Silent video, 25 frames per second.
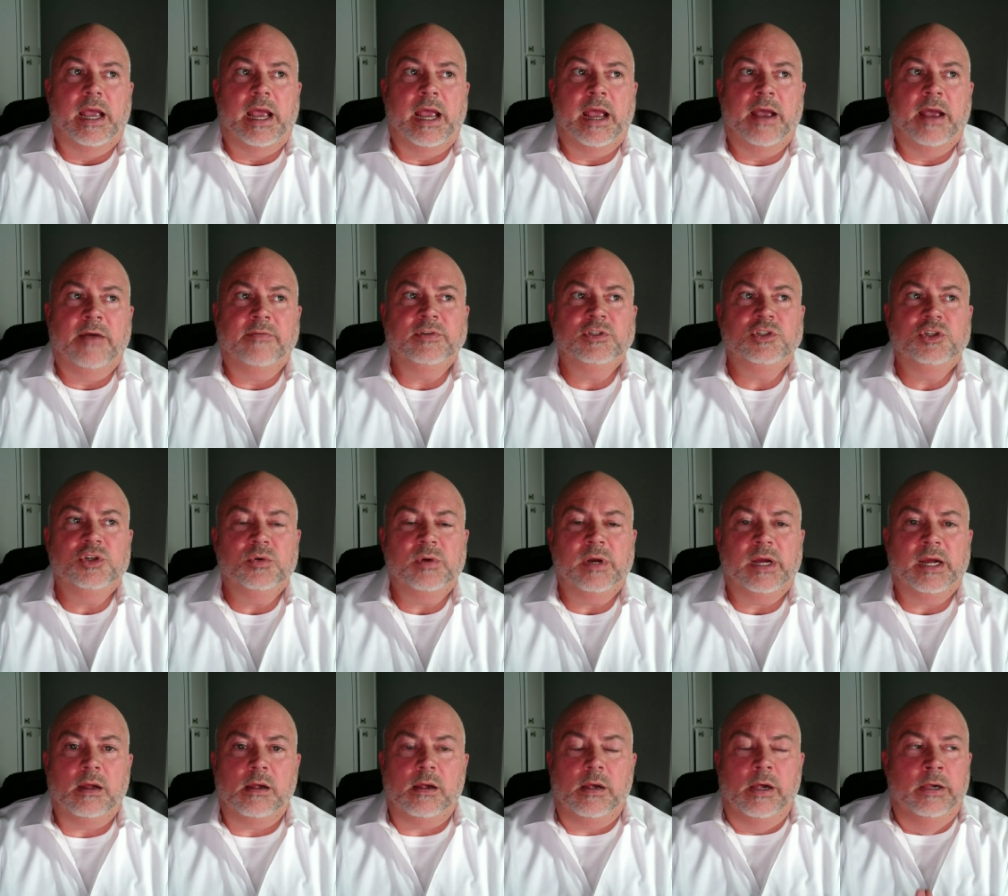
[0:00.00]
Haven't
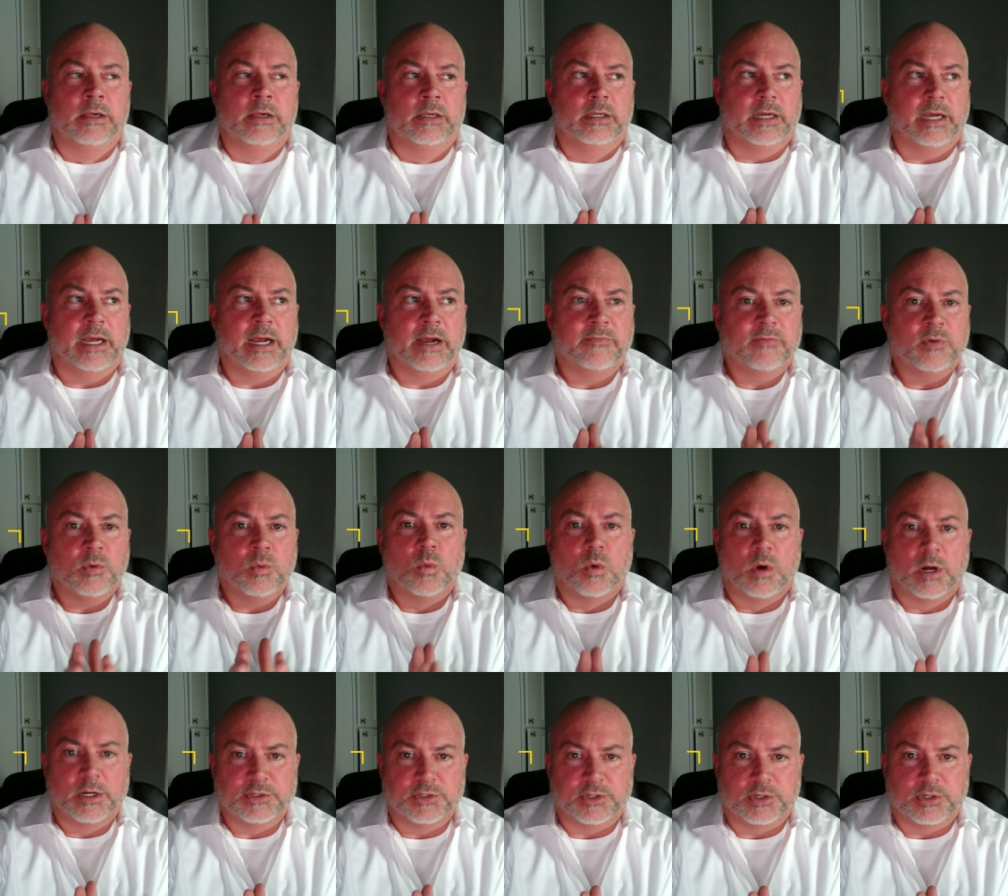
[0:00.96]
you ever
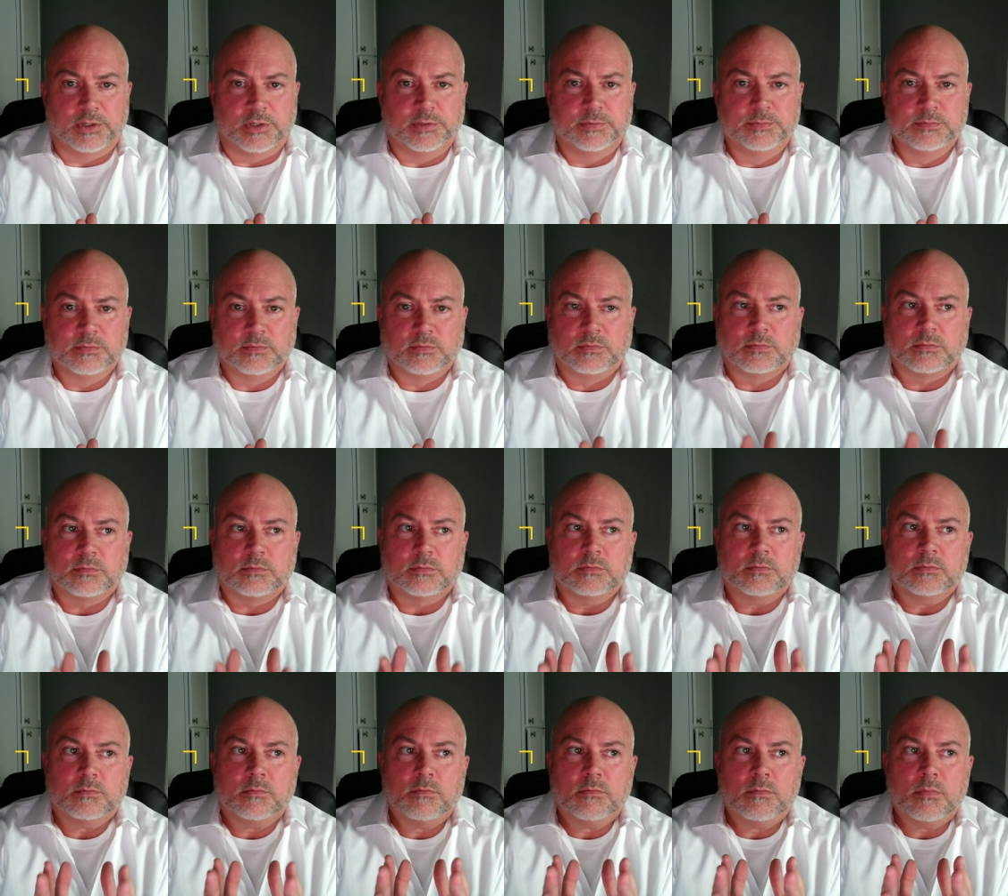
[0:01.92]
wondered
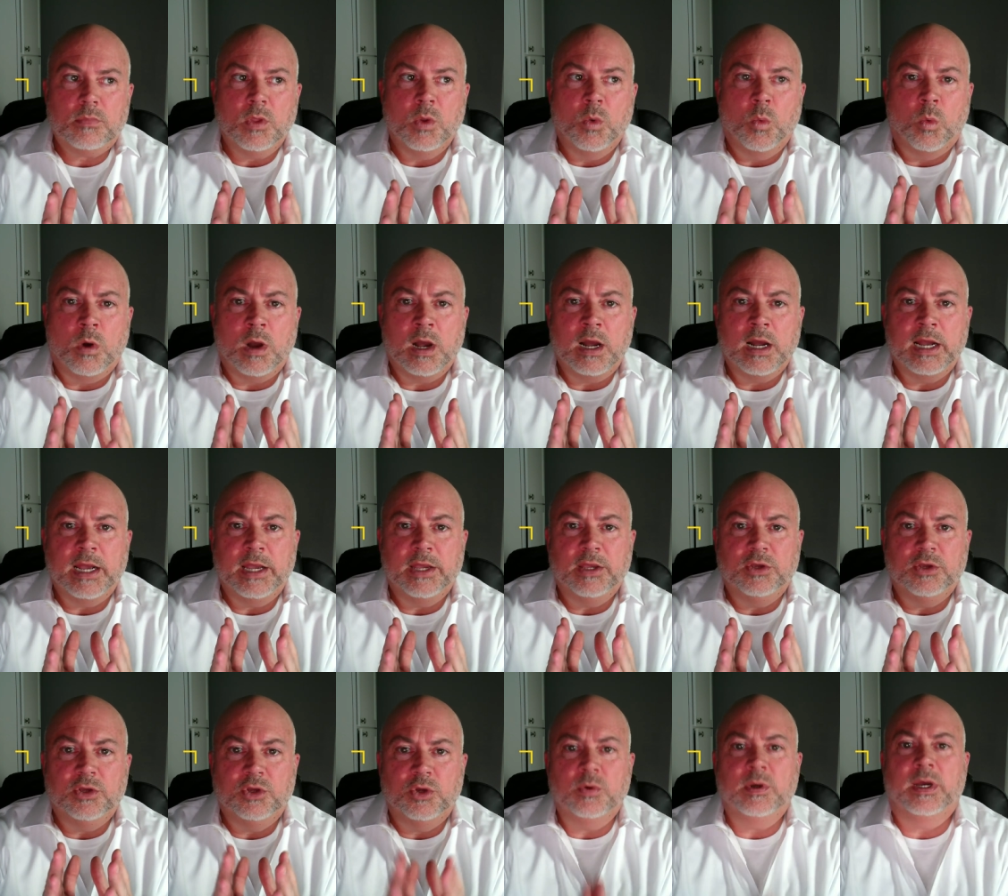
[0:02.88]
why
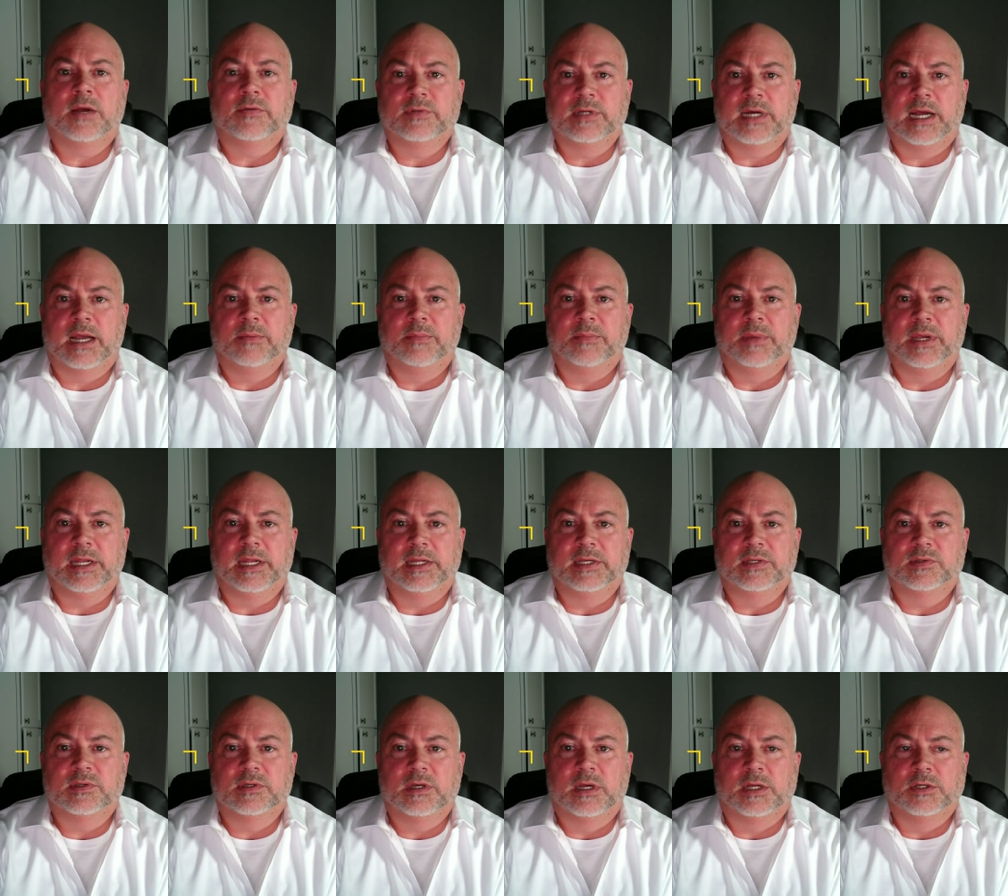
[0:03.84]
you have
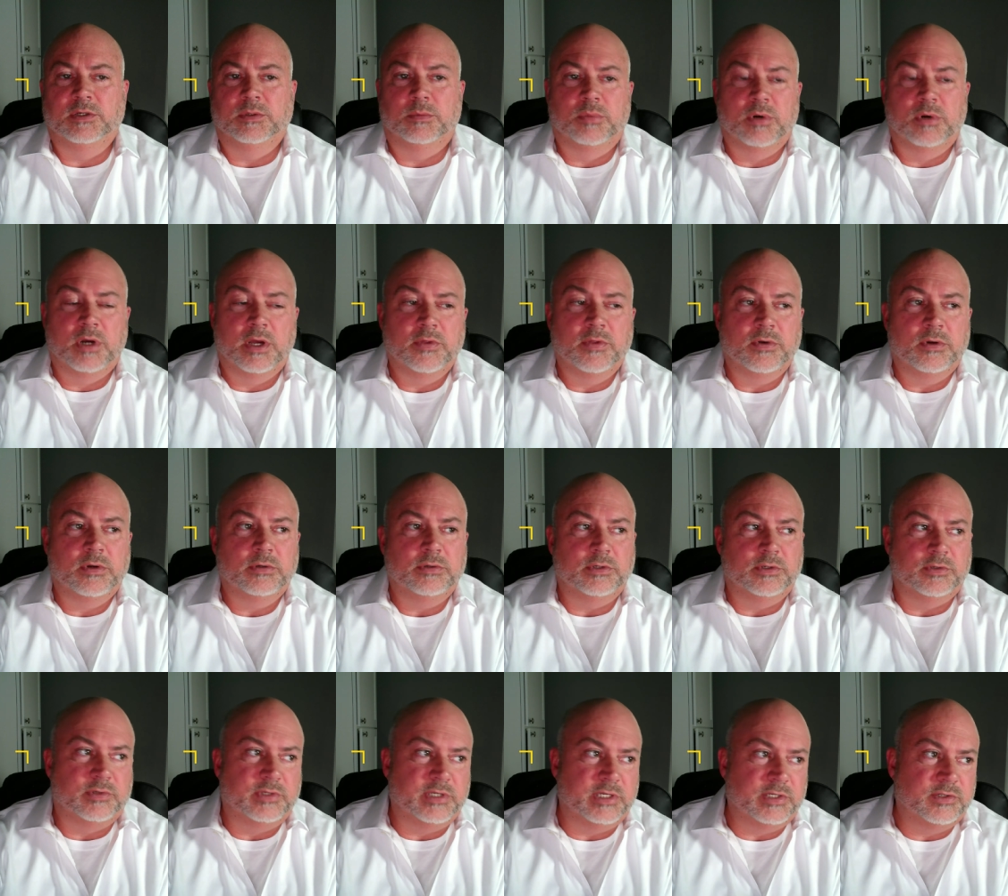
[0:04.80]
diabetes and your brother,
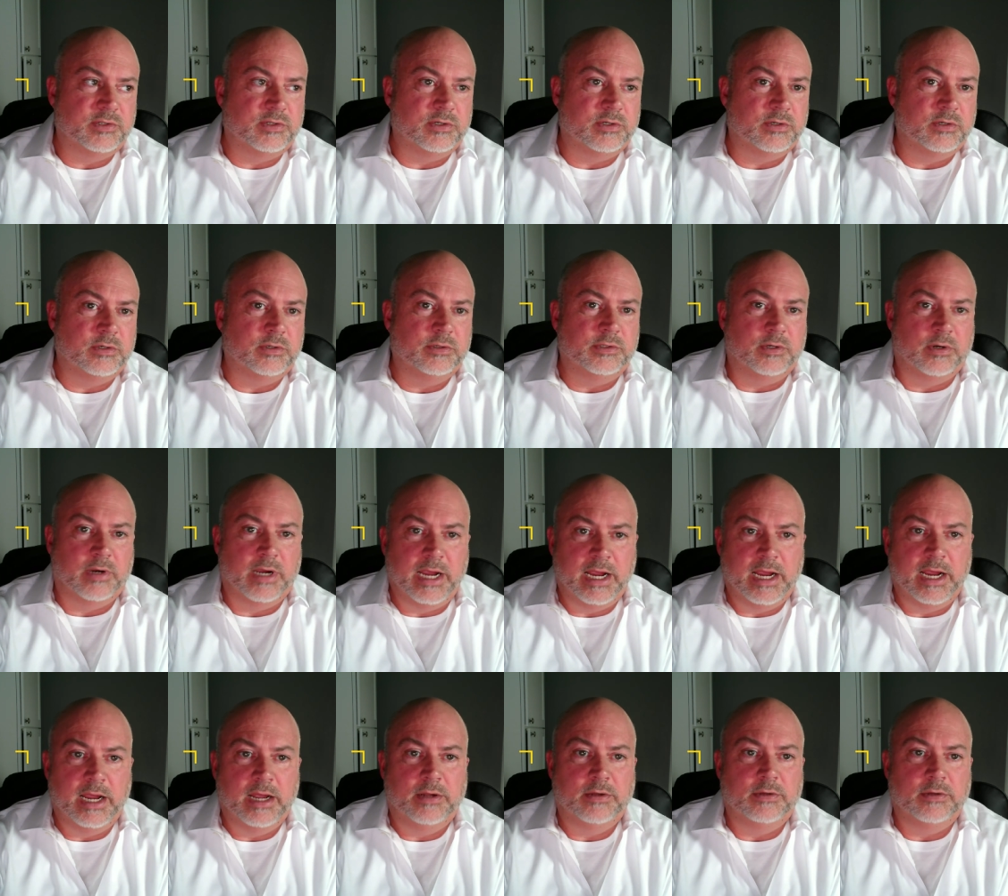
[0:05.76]
your sister, your
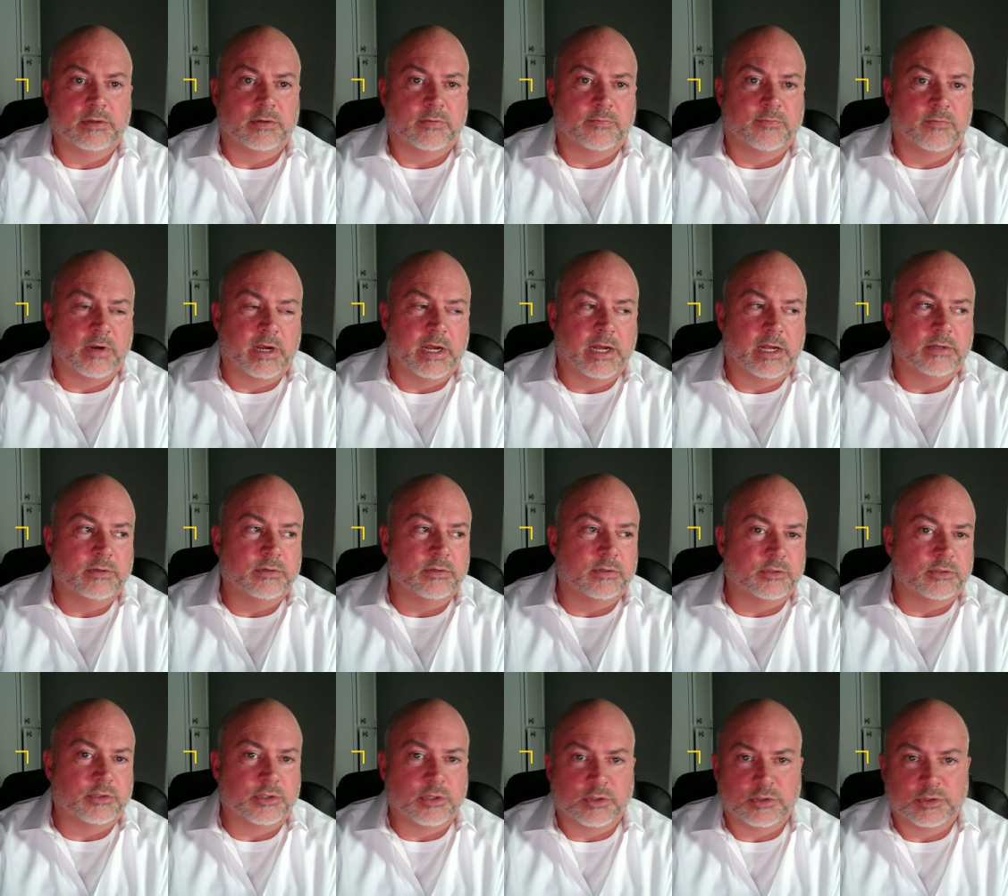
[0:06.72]
aunt, your friend,
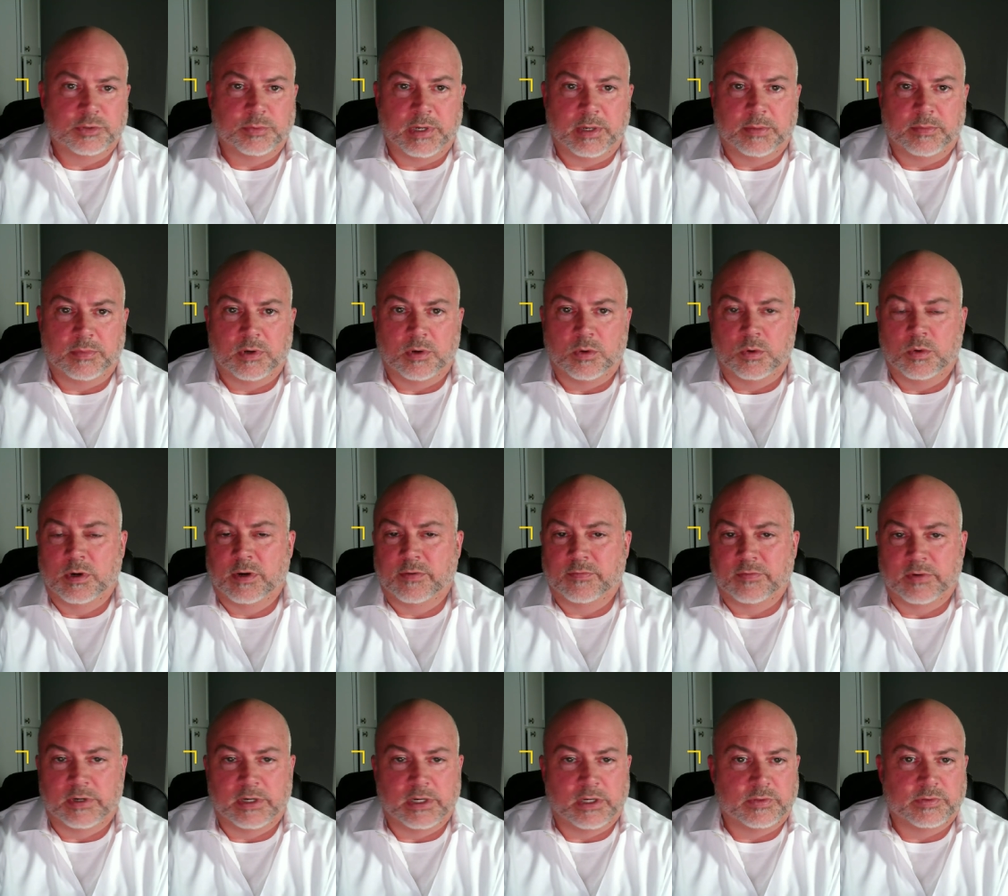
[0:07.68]
your church member,
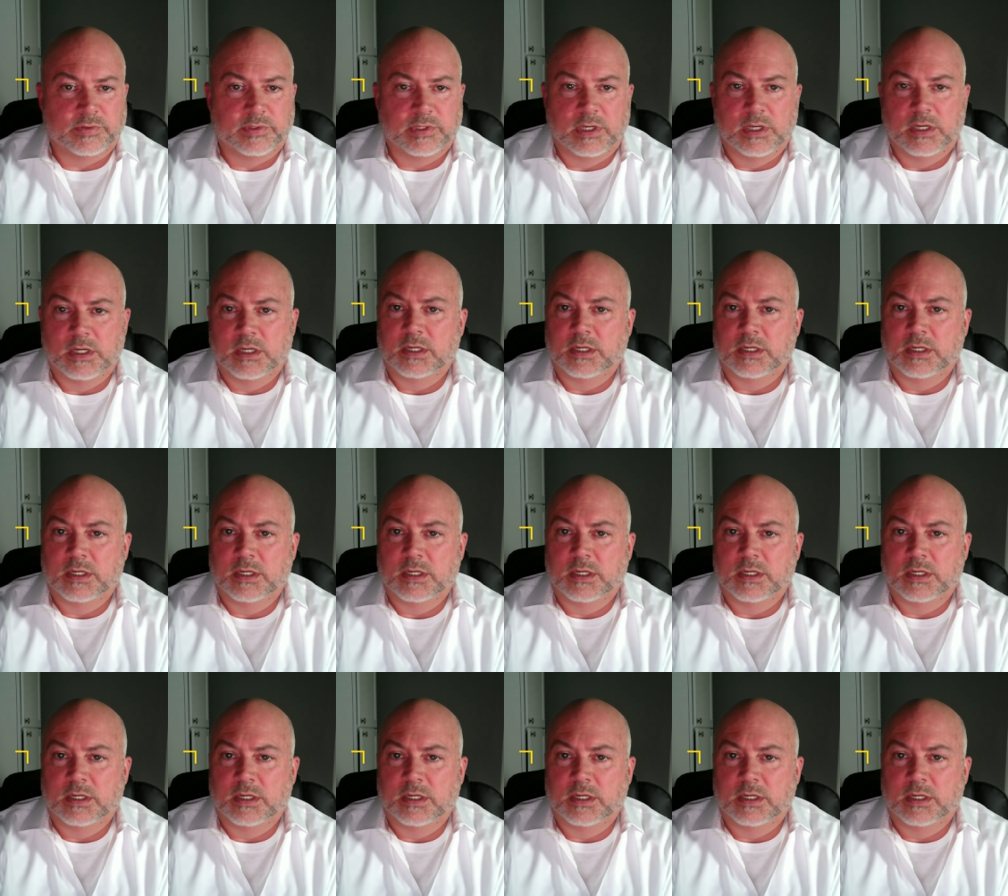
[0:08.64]
whoever else